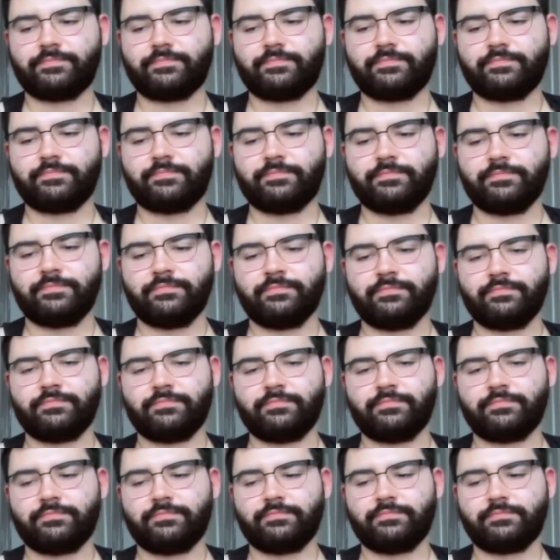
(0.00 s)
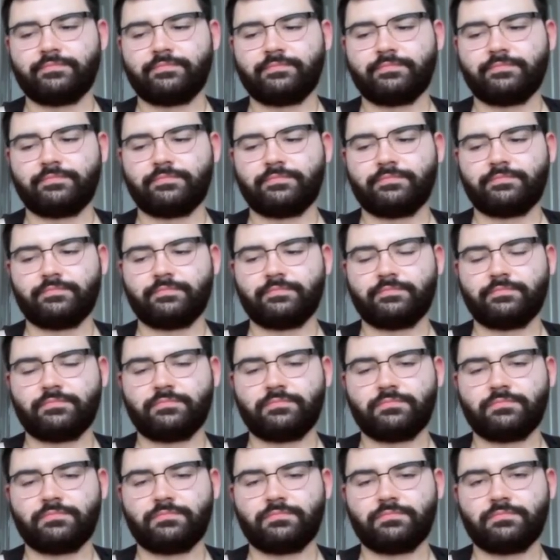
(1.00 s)

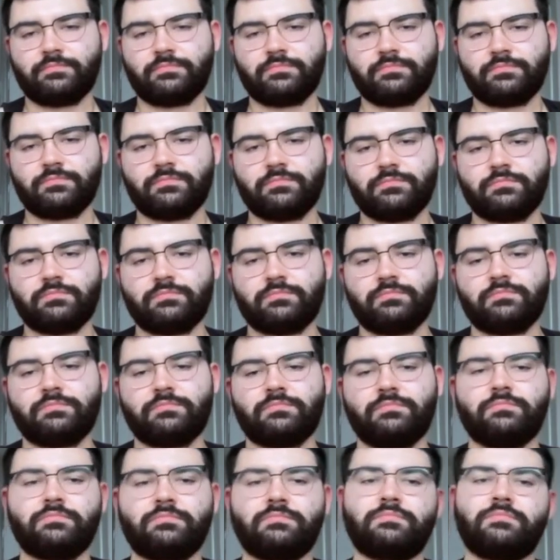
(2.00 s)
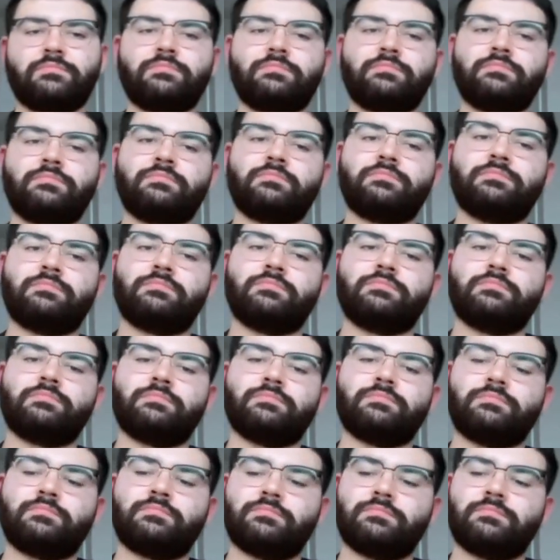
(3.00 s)

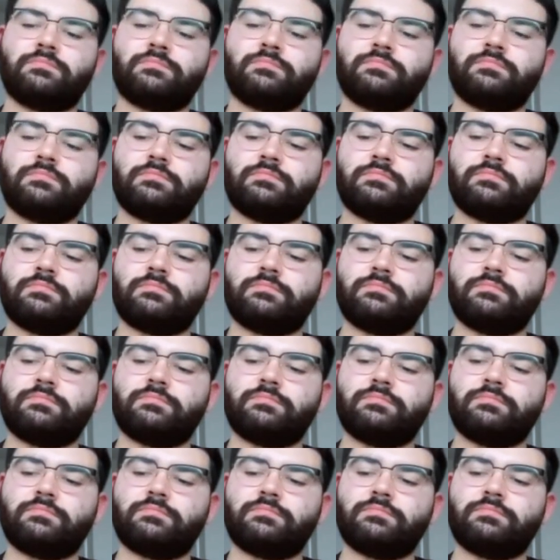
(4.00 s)
This person isn't speaking.